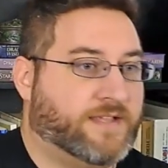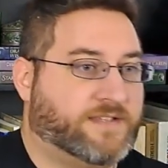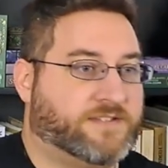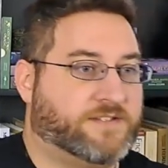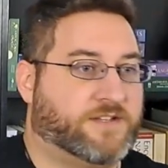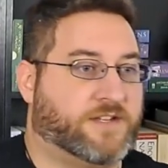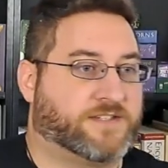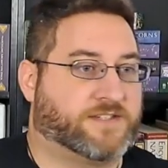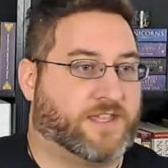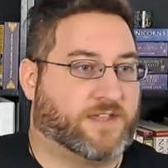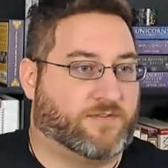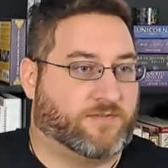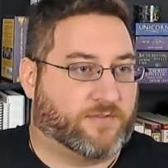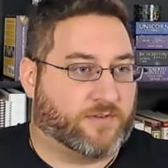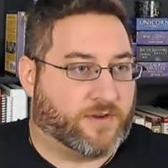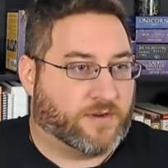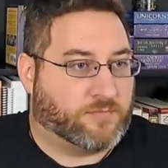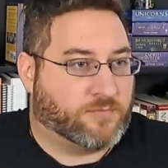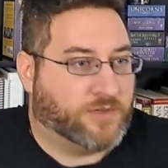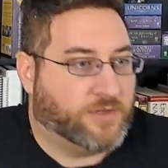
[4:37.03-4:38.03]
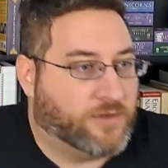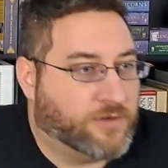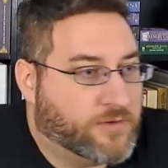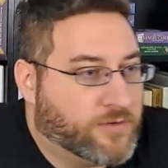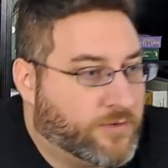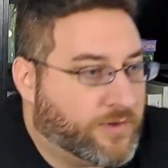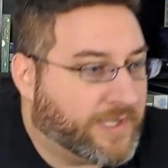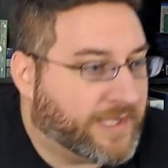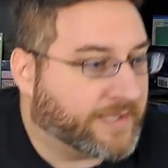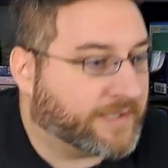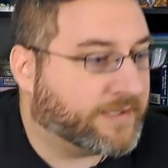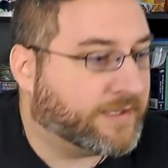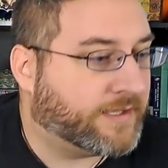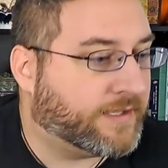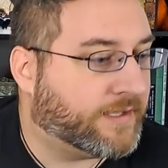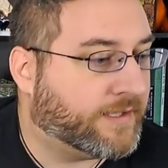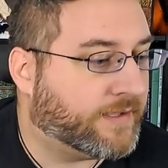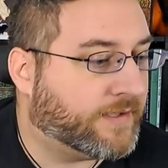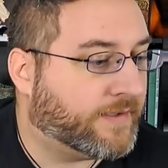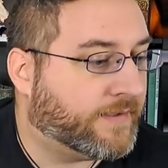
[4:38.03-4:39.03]
Let's just confirm real
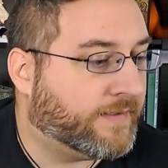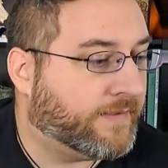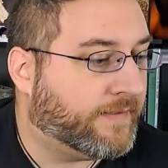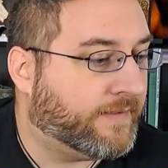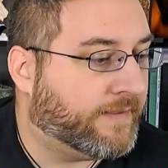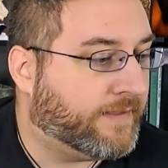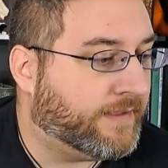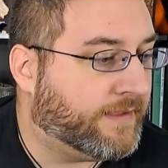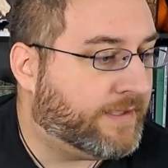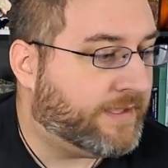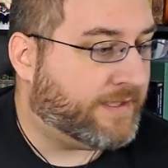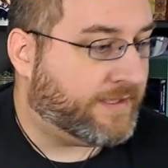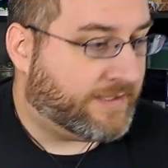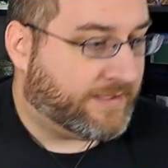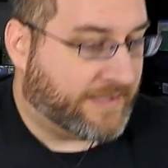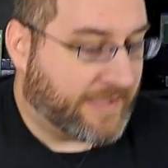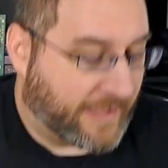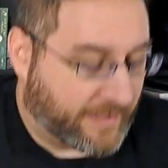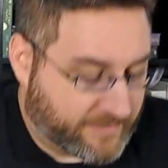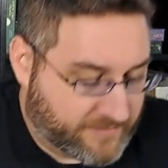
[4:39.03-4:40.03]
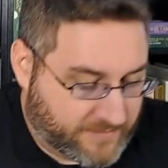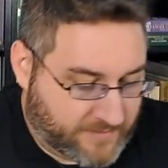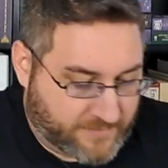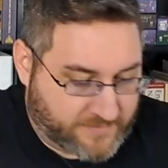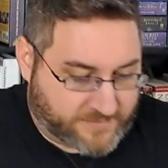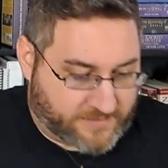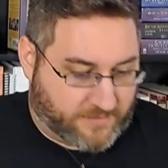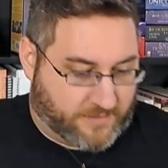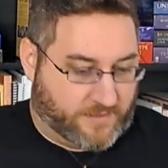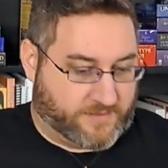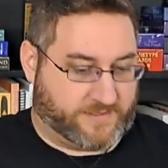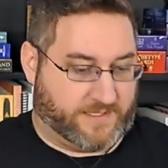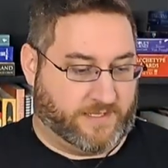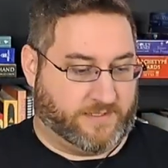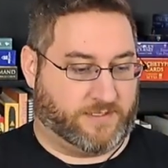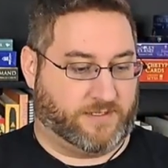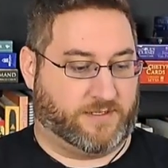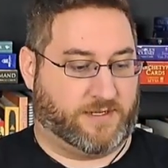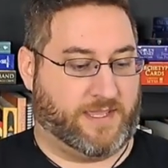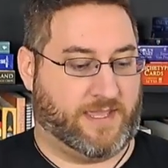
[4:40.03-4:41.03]
quick. Yeah, those are all
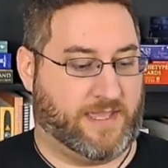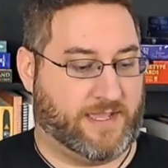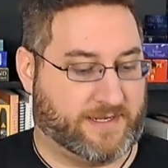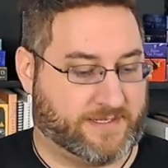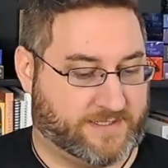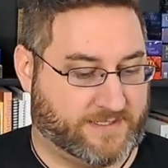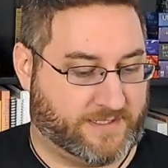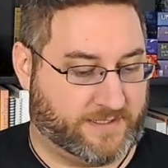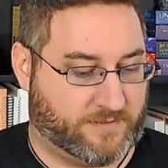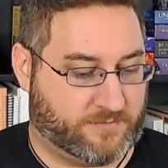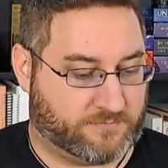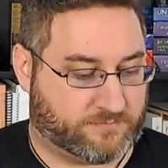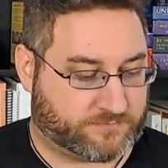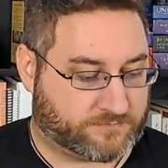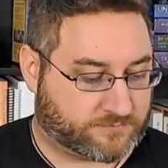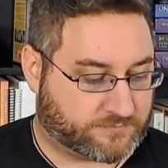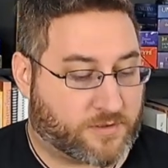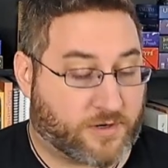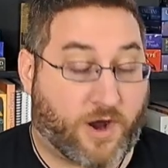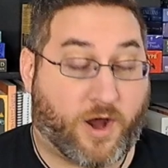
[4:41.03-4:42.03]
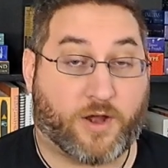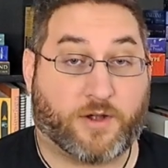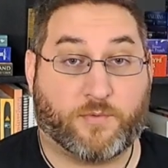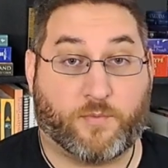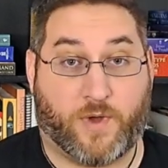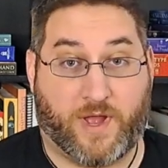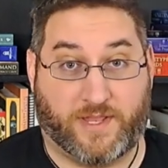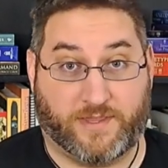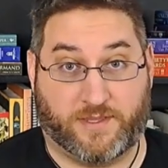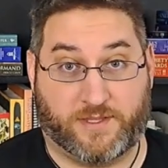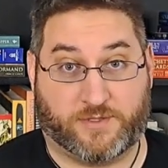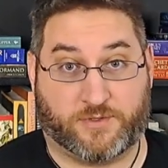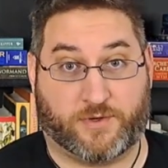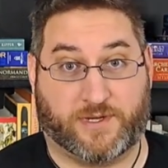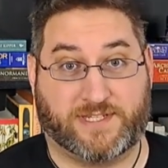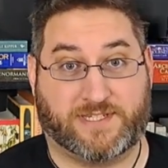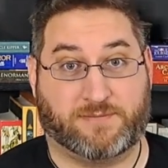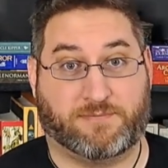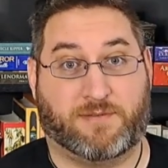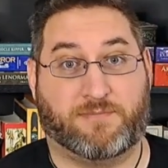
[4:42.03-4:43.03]
centered. Excellent. Card one, the
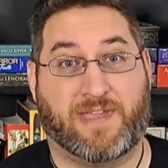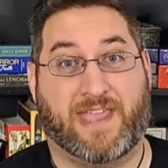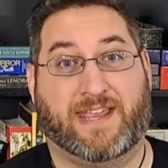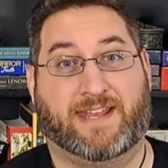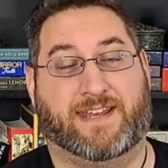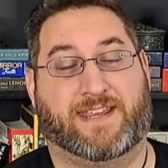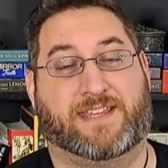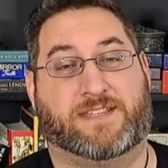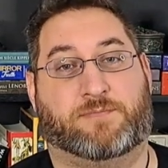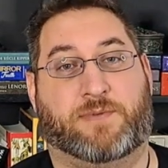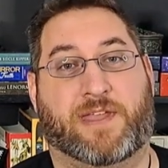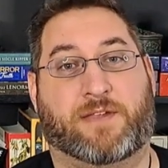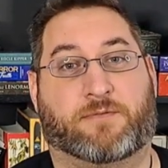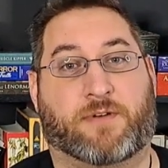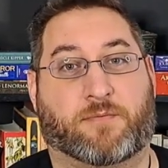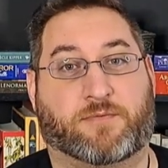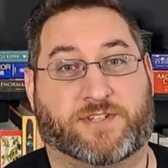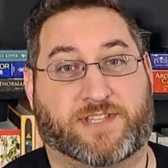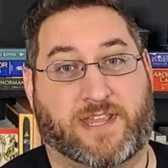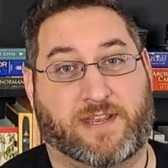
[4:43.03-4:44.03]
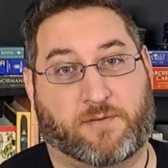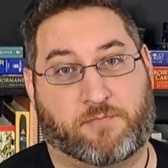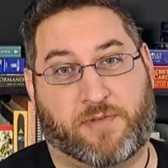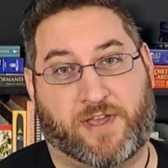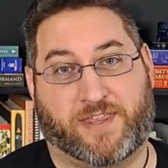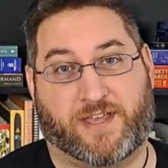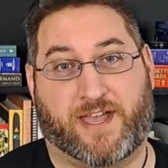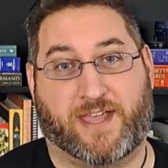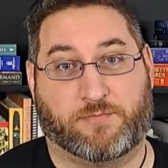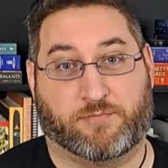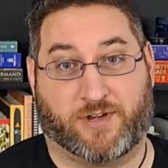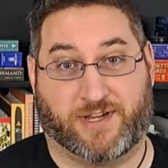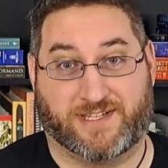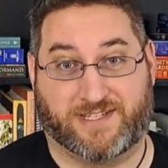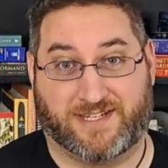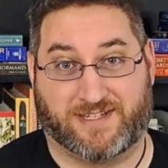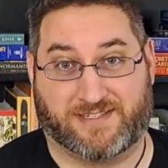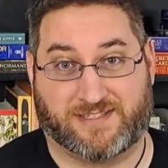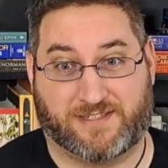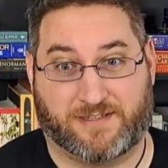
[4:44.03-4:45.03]
choice to be made is being represented by the High
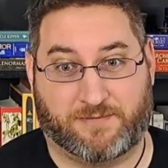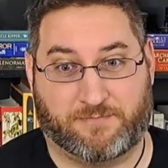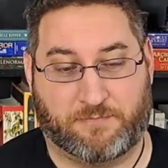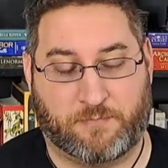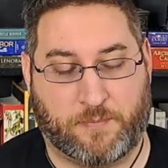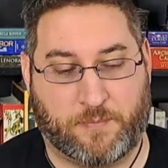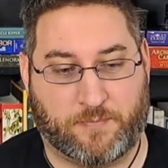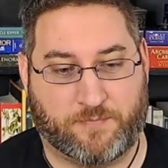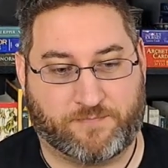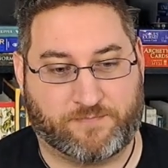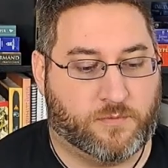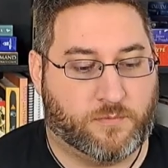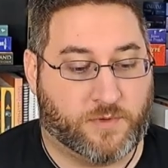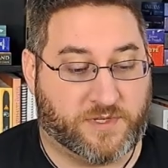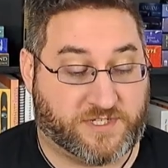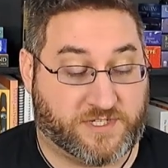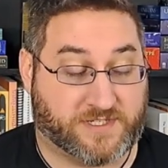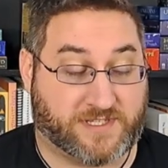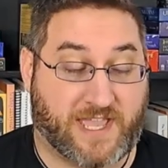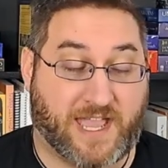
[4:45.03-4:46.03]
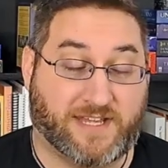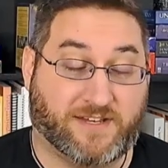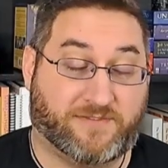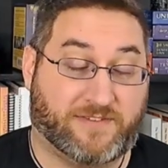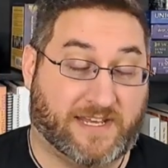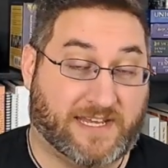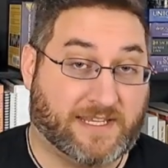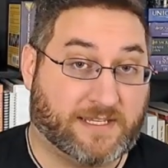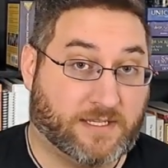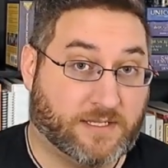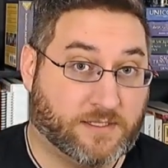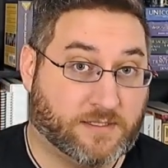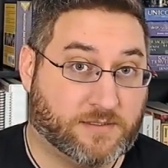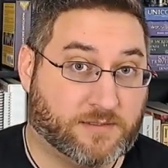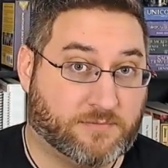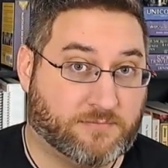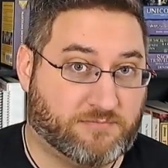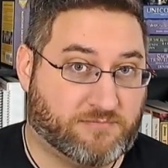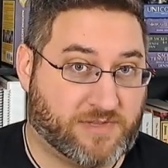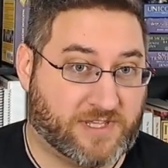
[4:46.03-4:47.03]
Priestess, which is kind of fitting
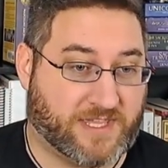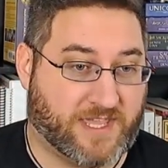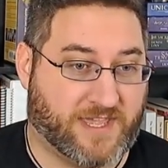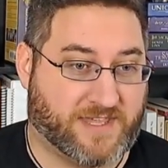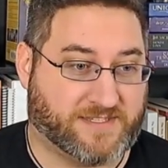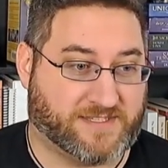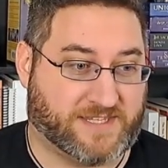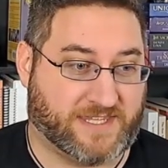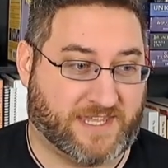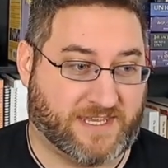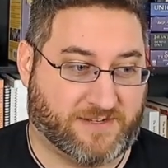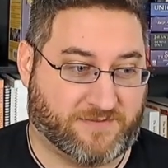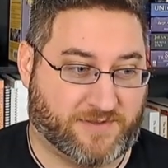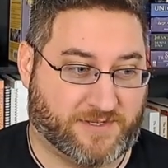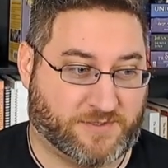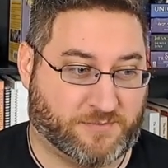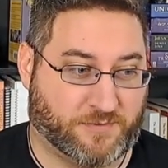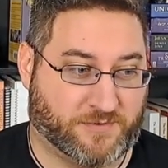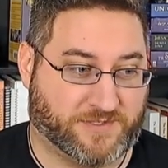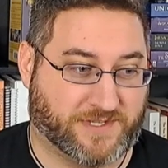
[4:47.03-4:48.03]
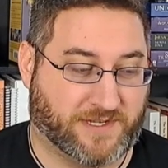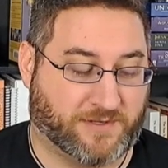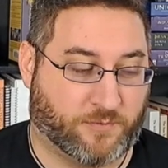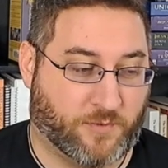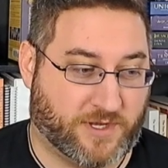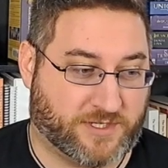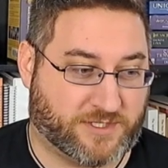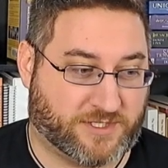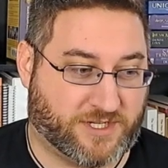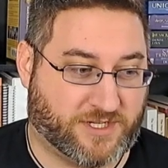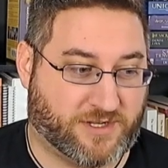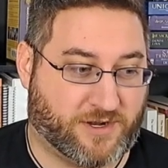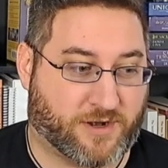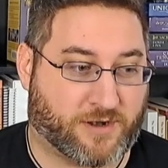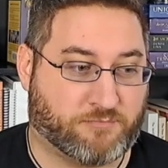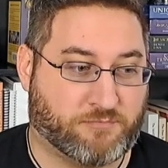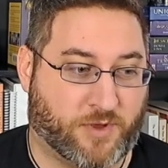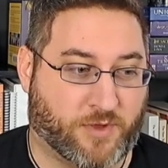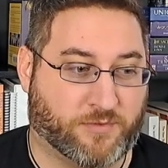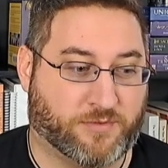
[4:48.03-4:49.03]
because the individuals in question
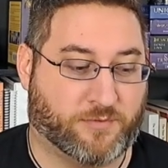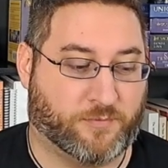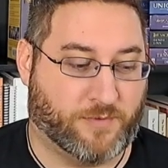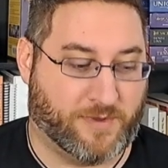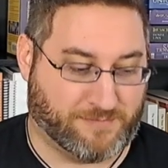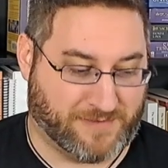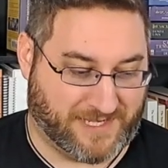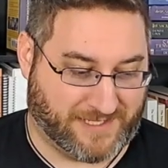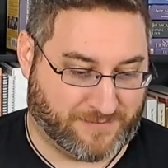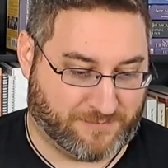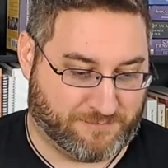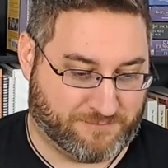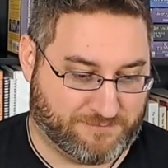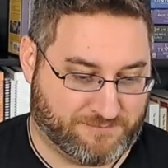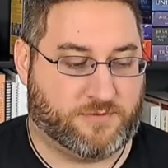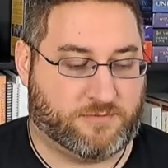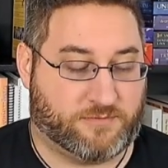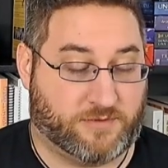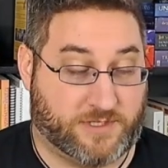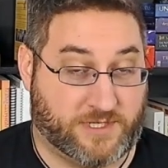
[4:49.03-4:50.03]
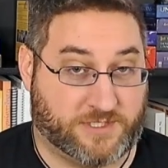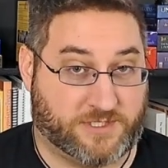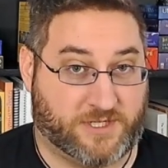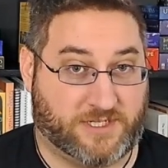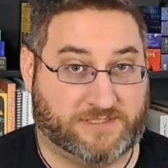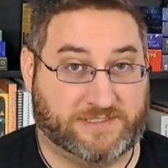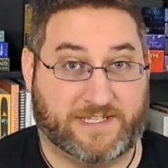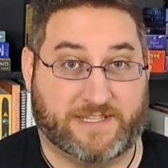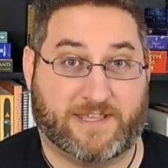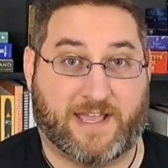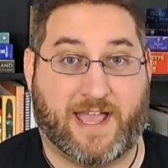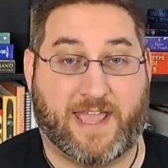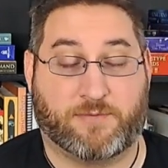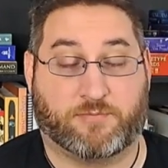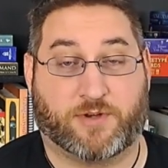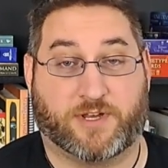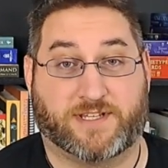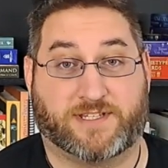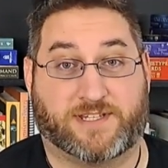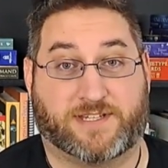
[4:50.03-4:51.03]
are both women. Traditionally, the High
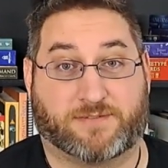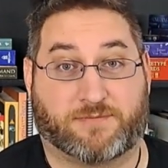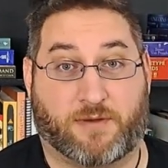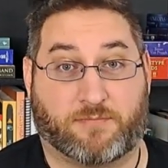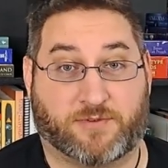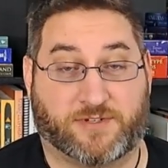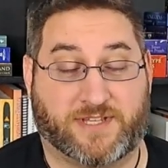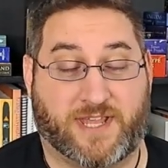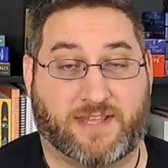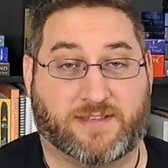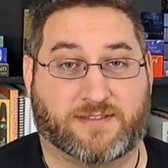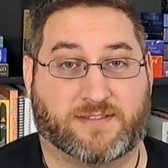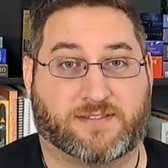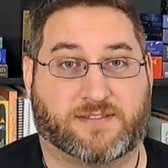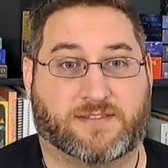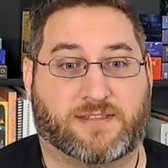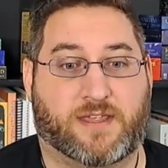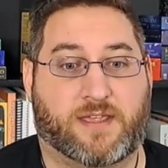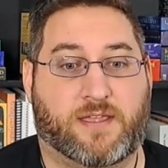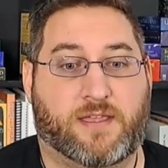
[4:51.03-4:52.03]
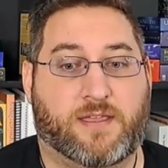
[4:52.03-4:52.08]
Priestess represents